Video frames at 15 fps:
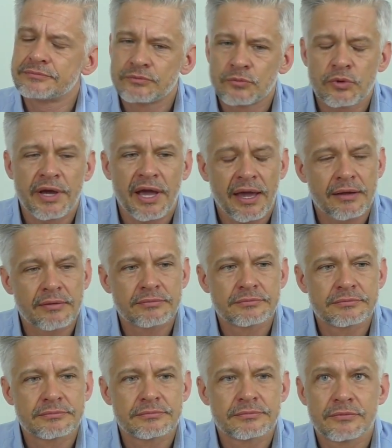okay.
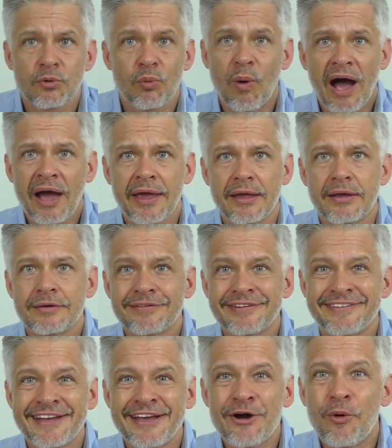Why?
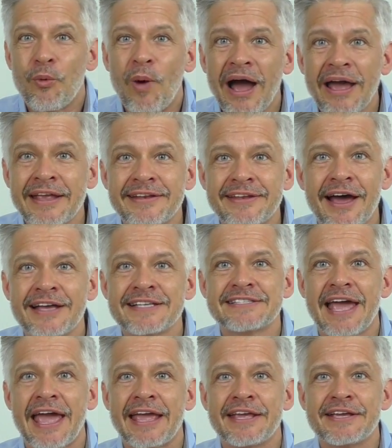Why does
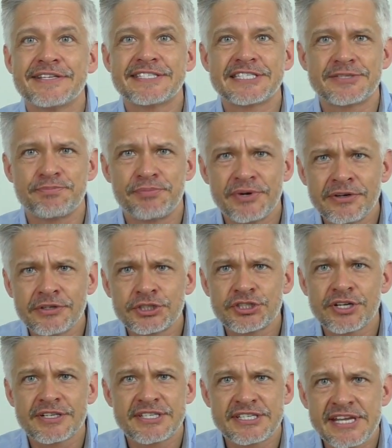a
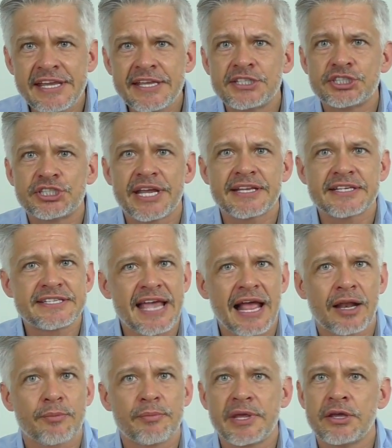spiritual teaching
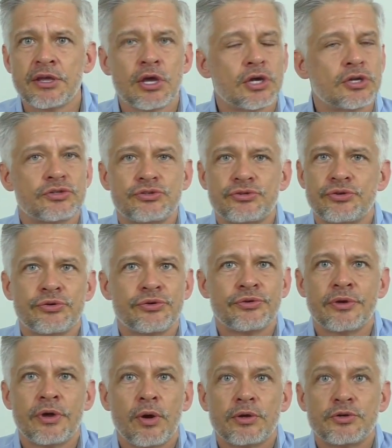tell me
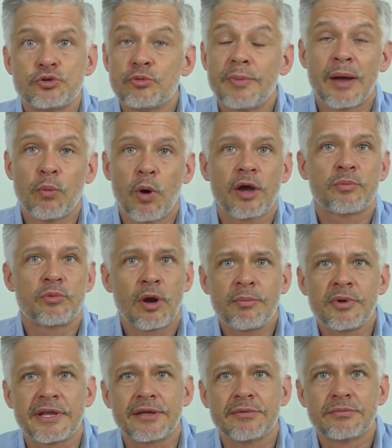to do my work
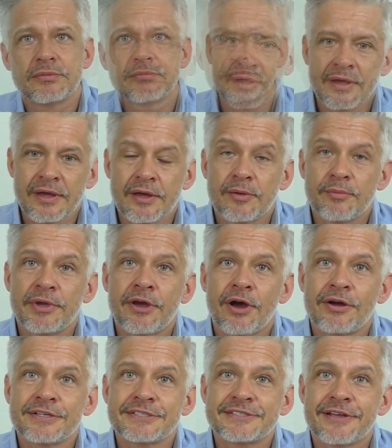properly?
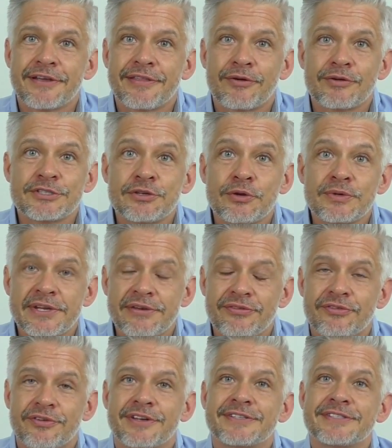Because there is no
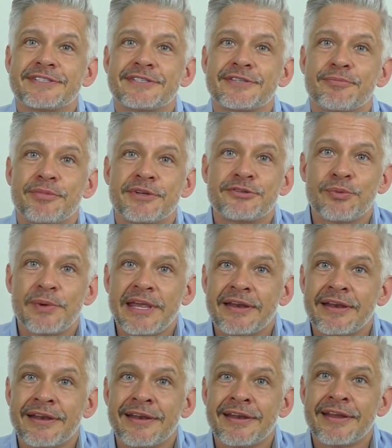difference
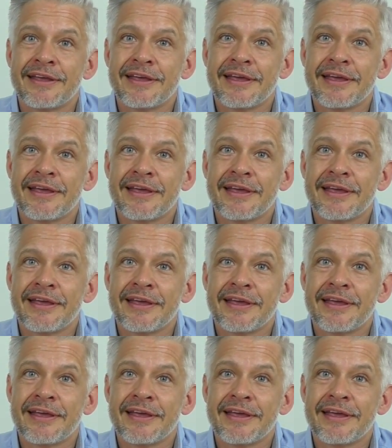between